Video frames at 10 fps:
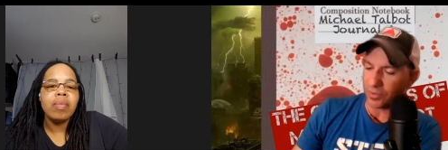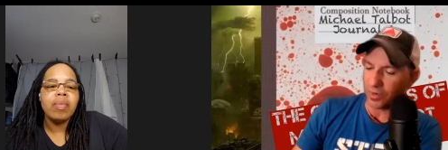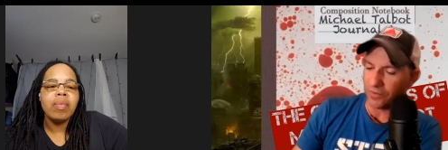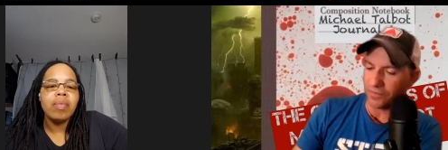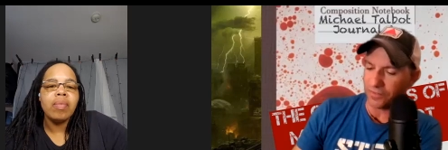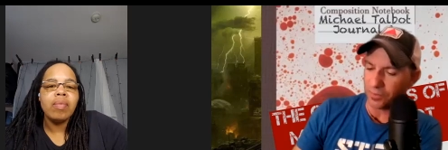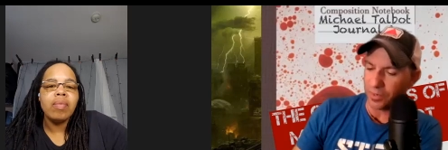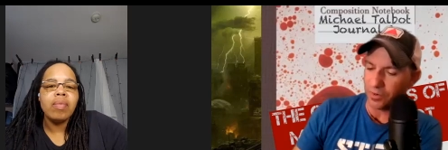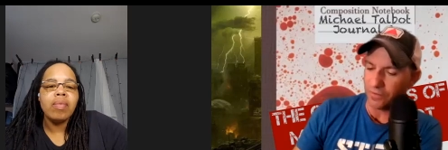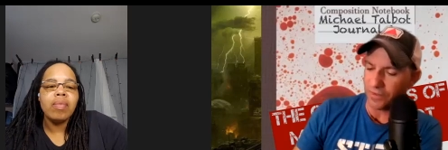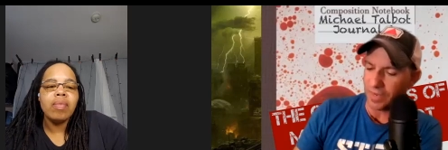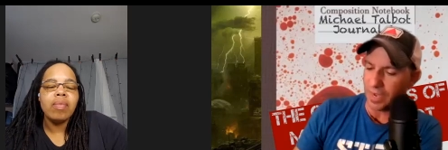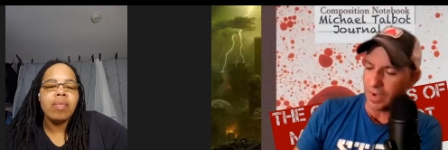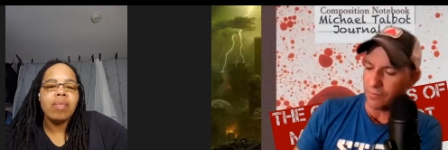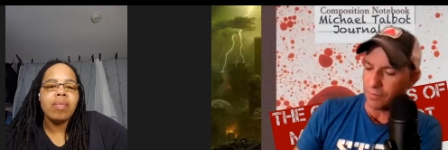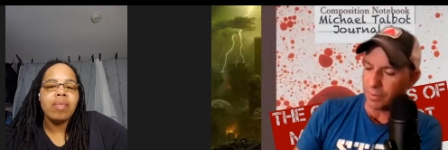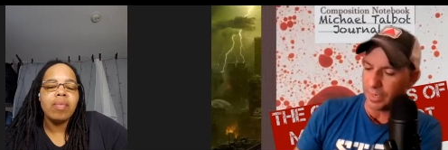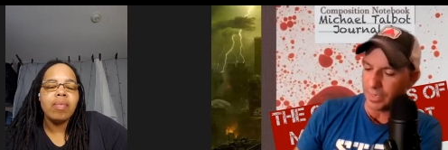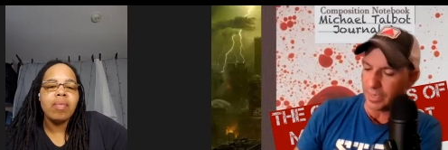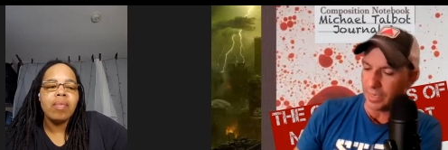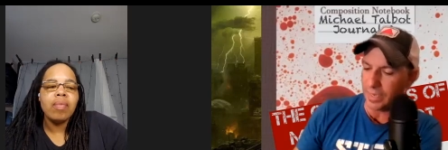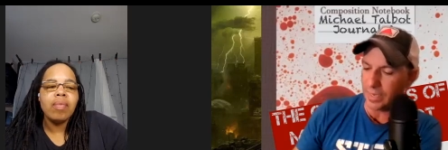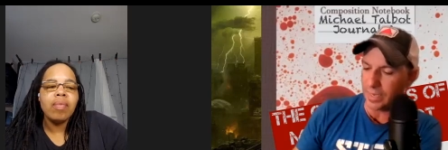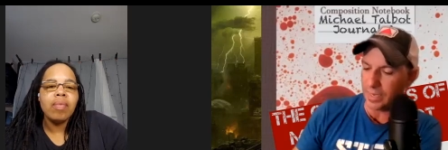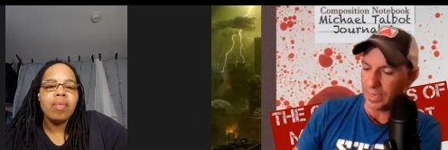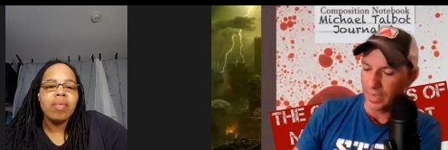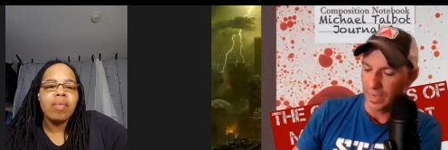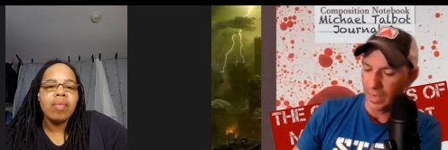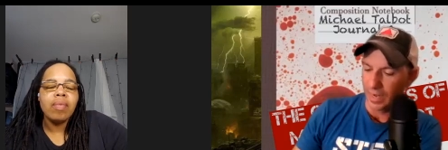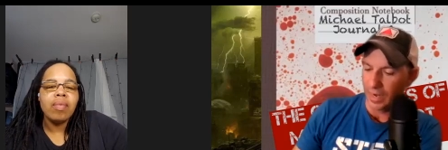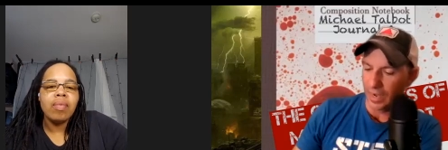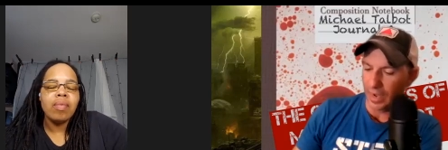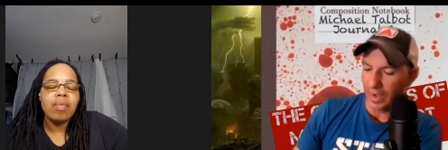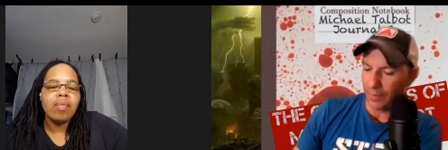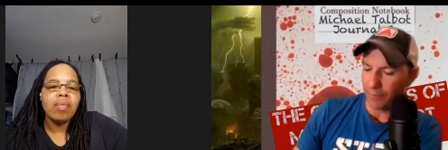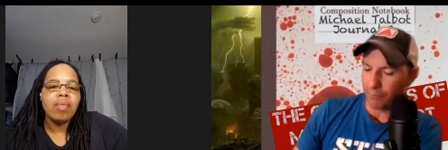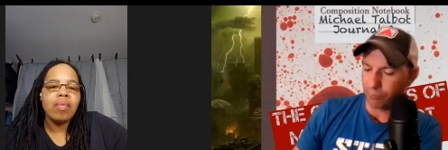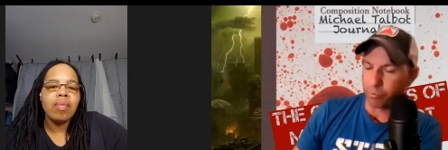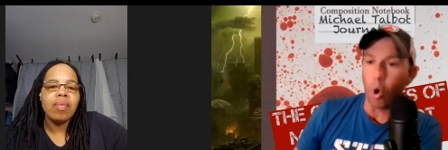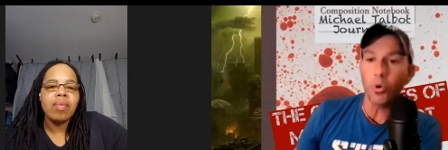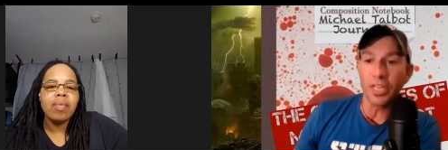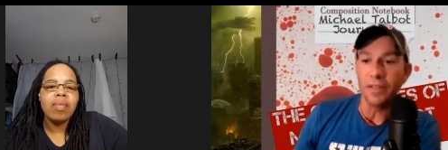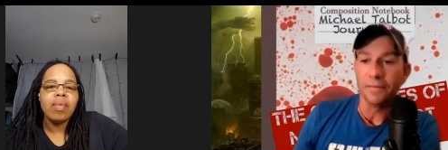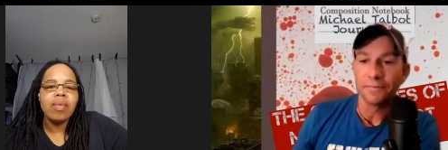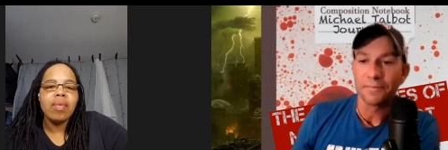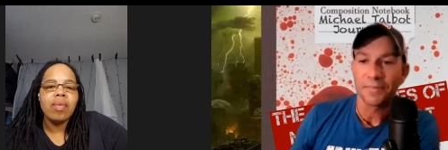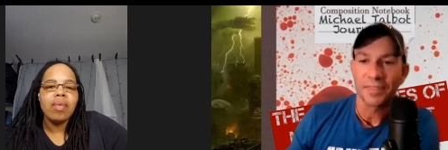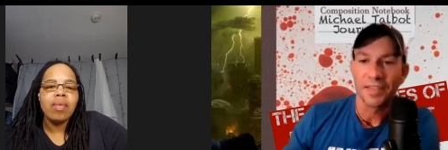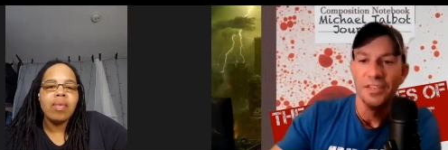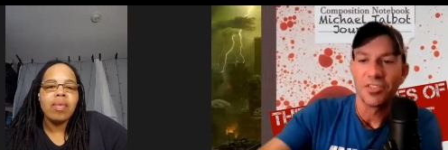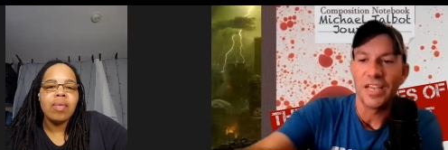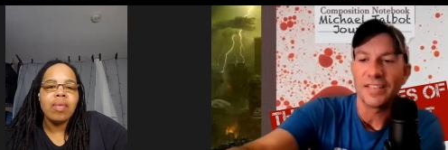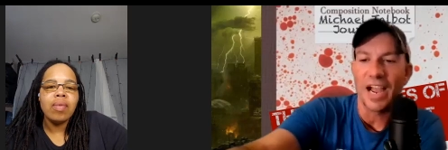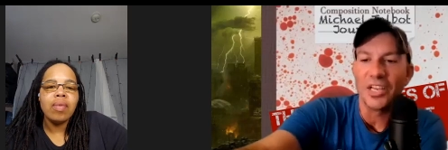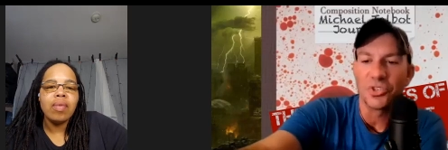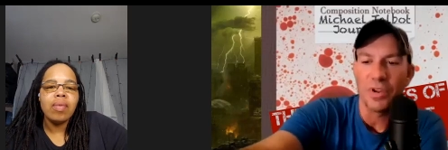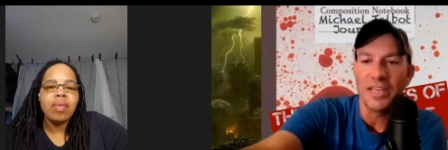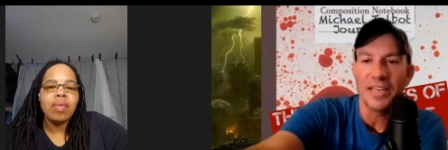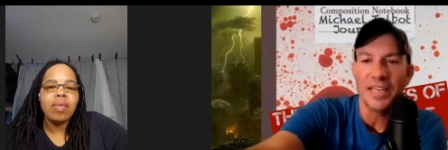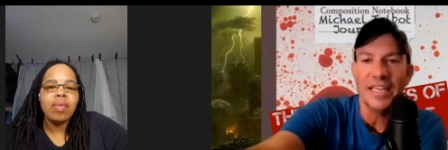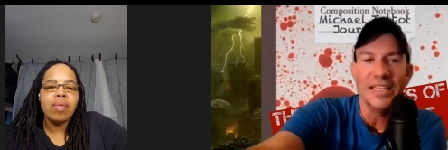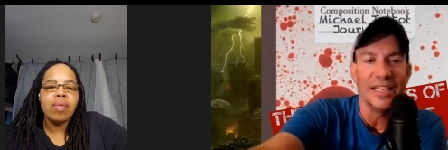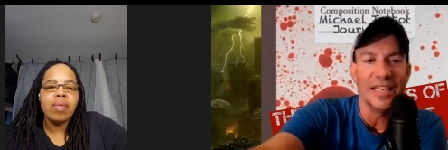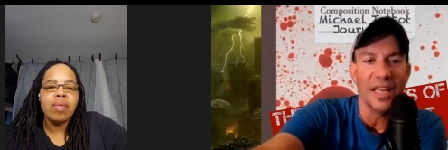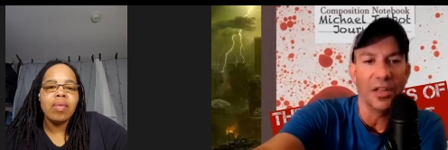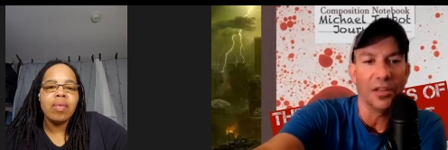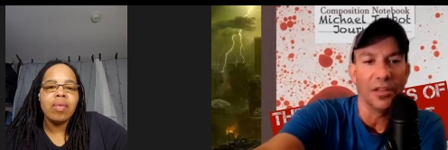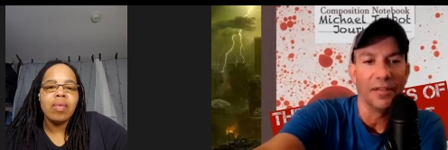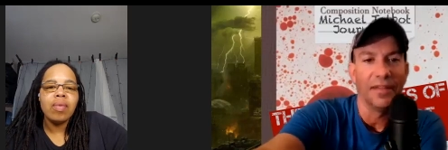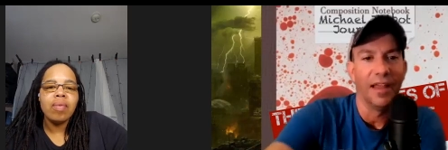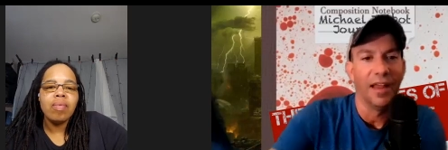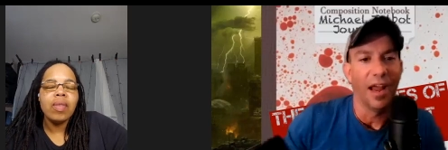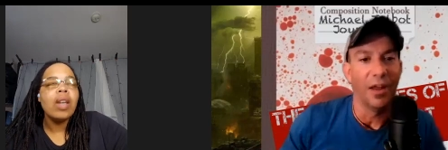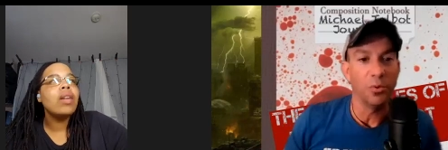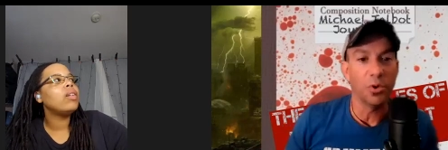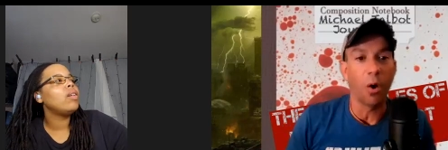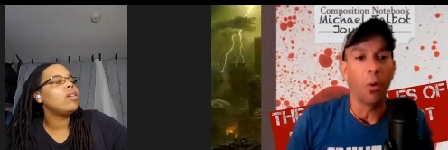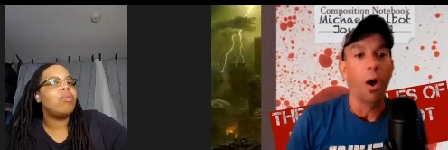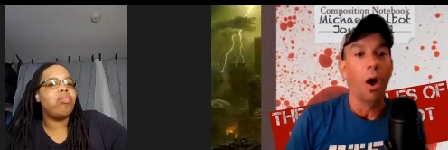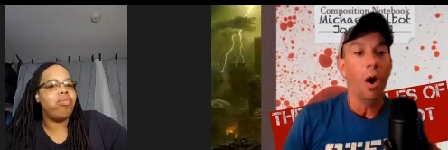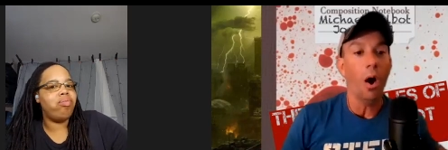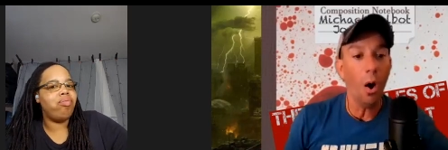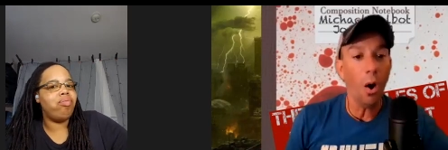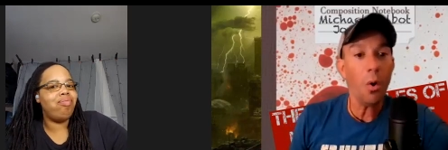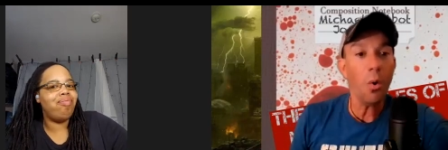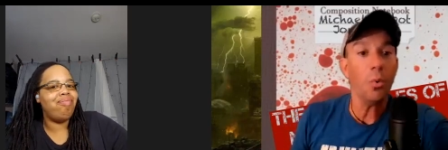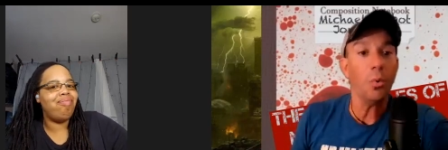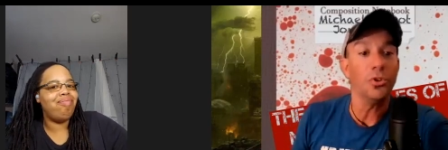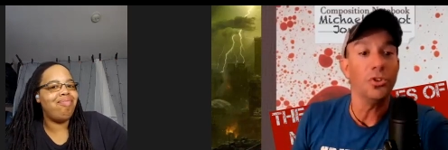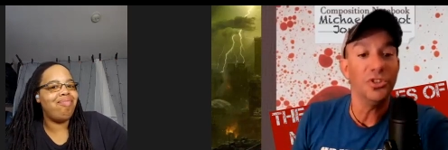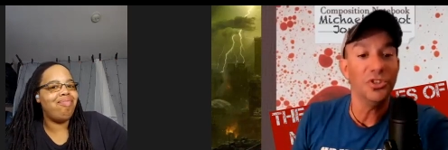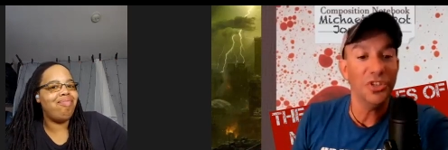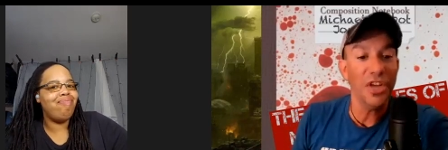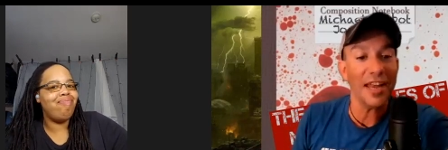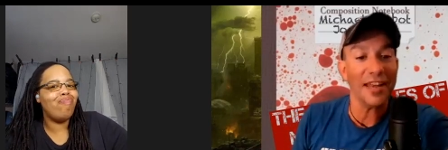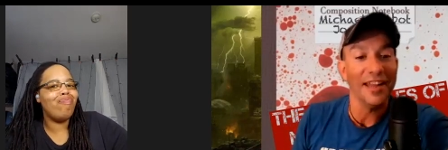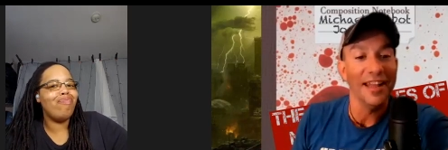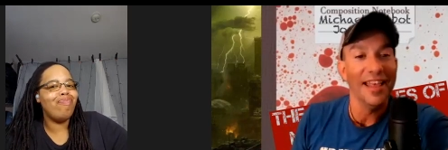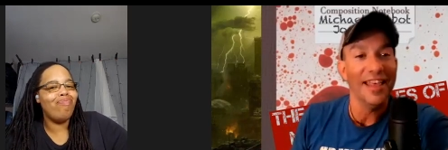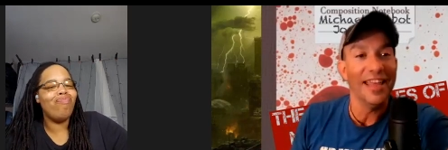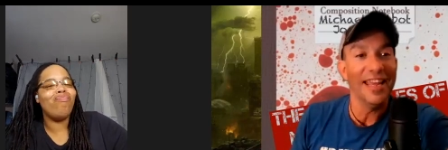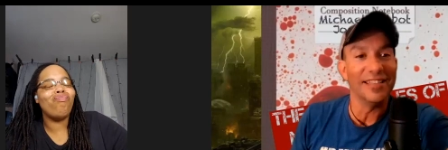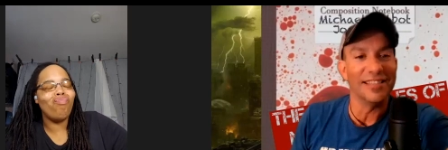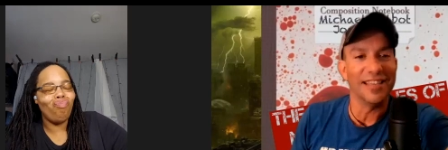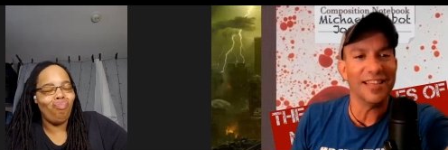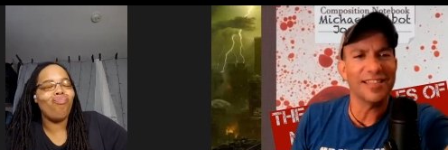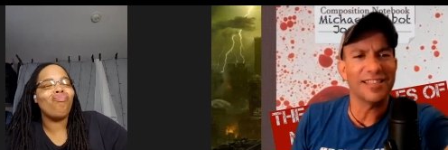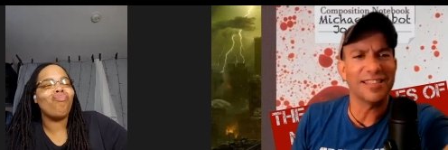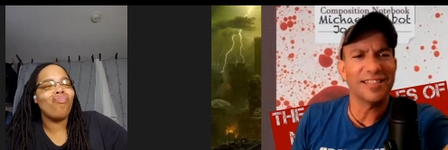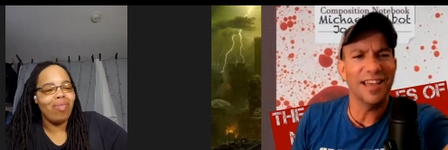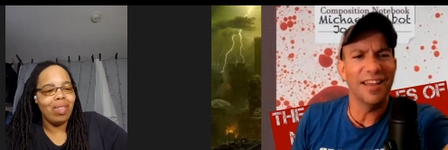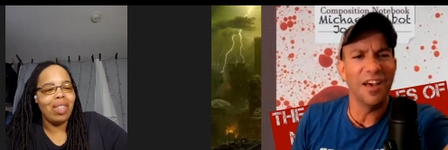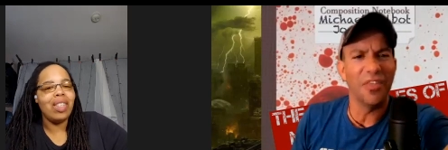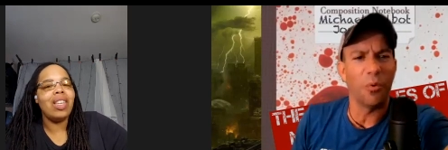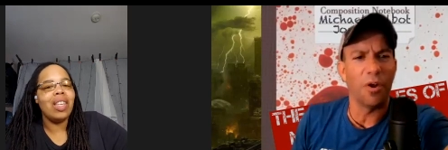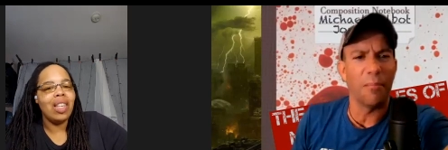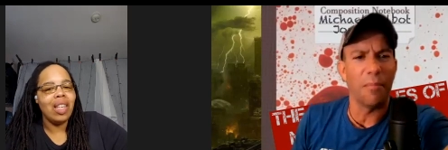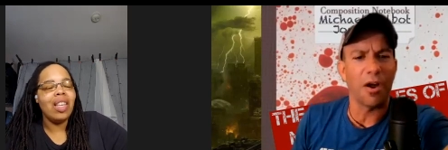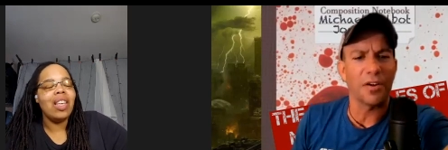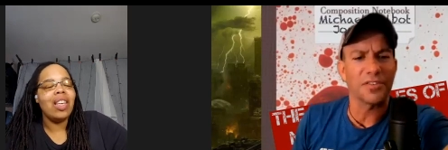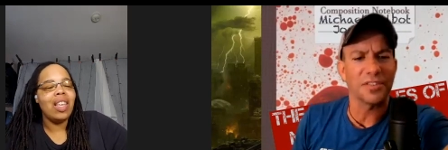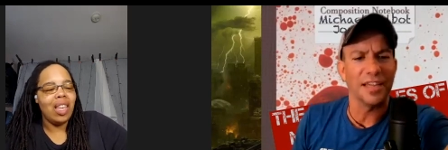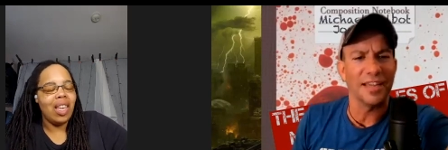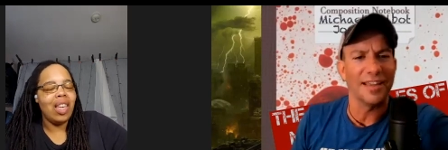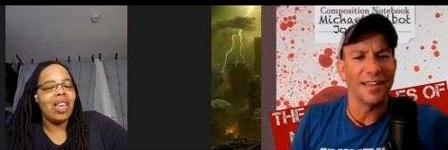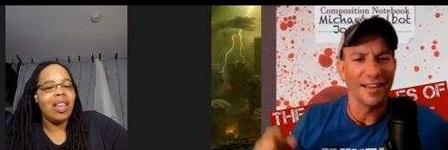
Speaker 1: so I don't so I don't forget everybody. Uh, Brody says I trained at Indian Hill, and you go, oh shit, is this another one of Mark's like?